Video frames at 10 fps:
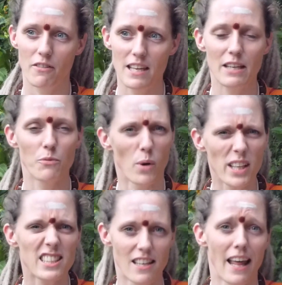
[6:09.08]
think,
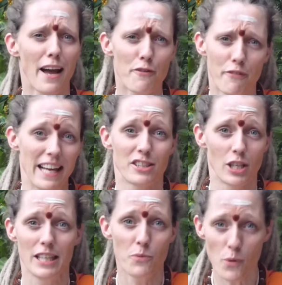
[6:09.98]
what is life
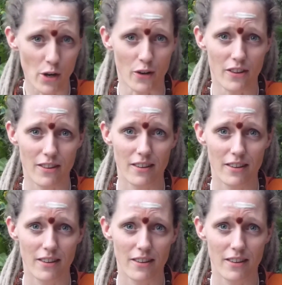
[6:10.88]
actually worth?